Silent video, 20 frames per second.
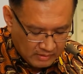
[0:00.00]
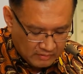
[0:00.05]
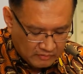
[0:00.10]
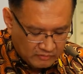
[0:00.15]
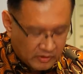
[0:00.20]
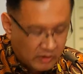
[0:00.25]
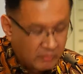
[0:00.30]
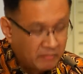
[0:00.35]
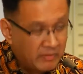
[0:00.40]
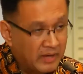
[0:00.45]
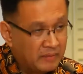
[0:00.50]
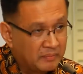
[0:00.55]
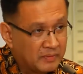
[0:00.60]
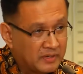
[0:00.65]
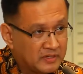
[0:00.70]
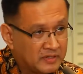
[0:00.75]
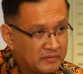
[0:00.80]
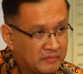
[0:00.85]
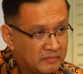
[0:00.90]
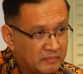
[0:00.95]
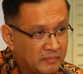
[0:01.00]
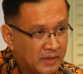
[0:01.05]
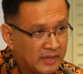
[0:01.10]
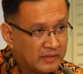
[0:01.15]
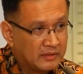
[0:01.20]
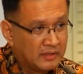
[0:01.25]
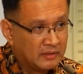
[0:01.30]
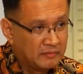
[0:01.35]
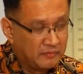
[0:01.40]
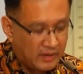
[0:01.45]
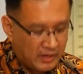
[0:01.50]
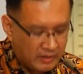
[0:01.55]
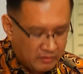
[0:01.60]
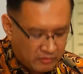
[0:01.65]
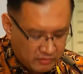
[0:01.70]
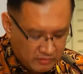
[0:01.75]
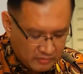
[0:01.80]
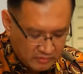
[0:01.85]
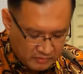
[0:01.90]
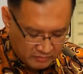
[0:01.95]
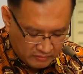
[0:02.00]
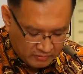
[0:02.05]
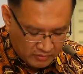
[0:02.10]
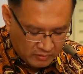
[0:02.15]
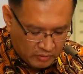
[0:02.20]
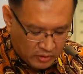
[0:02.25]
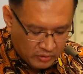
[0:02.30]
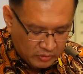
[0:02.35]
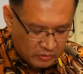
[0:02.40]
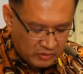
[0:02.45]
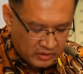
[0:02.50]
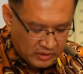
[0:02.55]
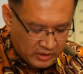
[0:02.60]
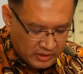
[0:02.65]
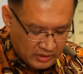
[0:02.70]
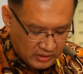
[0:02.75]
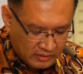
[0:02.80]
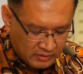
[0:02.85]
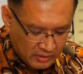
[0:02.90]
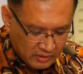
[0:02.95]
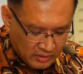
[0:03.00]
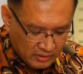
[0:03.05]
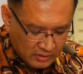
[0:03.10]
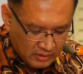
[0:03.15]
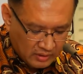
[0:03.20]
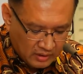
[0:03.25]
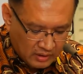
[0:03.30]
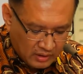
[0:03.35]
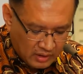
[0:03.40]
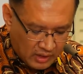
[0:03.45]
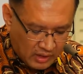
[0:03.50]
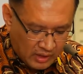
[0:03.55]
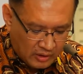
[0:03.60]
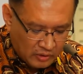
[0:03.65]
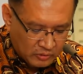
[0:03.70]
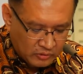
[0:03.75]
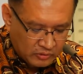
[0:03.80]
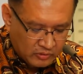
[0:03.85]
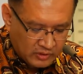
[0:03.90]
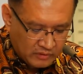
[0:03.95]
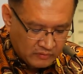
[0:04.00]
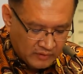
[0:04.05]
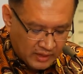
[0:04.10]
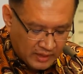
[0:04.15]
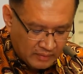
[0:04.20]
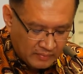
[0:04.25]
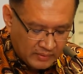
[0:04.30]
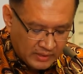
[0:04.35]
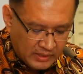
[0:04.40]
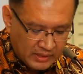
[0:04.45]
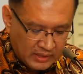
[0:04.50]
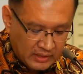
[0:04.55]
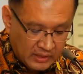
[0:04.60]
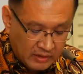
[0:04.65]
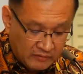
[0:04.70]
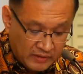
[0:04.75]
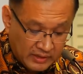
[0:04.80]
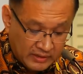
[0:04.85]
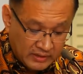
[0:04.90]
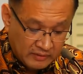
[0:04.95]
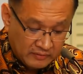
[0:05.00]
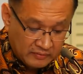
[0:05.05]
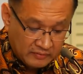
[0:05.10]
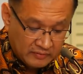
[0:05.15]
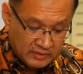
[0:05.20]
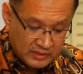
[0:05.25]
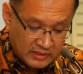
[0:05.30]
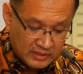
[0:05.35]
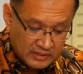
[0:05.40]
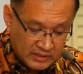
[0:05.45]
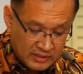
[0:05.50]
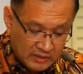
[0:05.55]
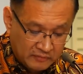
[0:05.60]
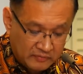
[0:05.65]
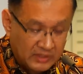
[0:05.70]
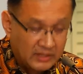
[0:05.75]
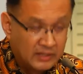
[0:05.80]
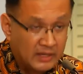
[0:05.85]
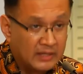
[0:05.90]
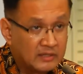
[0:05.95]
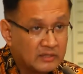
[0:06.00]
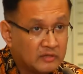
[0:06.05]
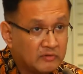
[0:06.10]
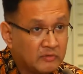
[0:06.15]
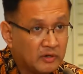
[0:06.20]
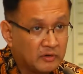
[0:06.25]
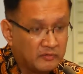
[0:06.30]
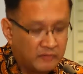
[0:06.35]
From my perspective, I, we want to hear how to develop an innovative safety nets for